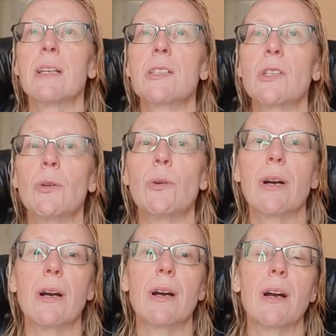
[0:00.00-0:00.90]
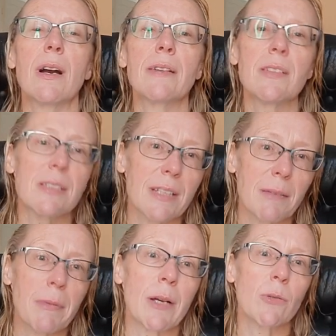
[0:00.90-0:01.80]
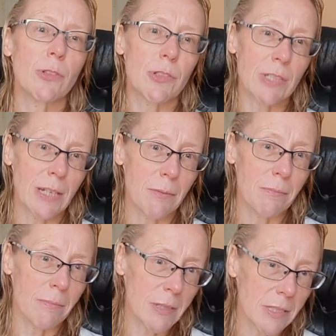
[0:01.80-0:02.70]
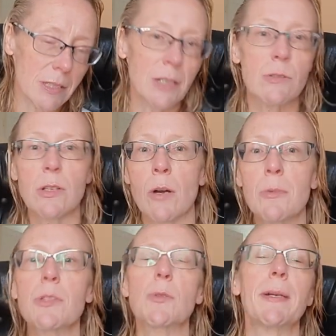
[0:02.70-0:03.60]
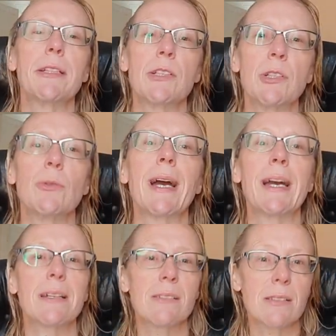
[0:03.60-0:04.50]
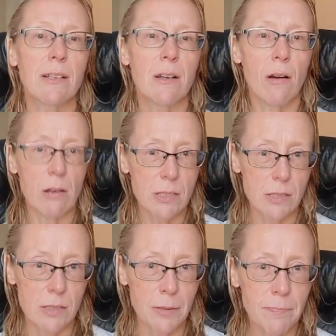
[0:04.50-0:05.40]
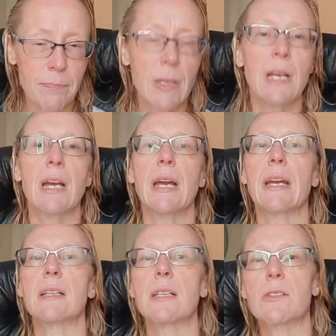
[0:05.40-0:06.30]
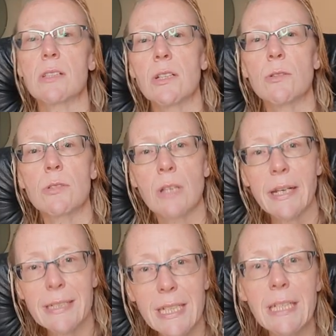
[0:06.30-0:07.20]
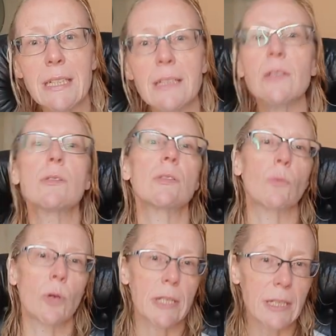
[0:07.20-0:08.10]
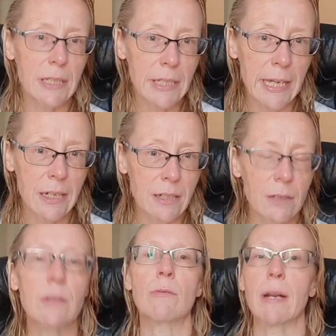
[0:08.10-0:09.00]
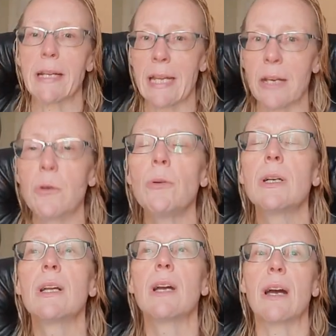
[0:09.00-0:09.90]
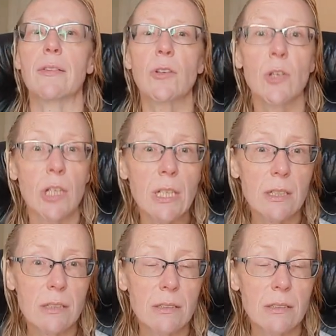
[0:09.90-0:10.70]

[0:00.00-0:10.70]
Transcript: So as I said, my older son, my son who's almost 22, has autism. And our son who's 19, who's working in Canada right now as a cook,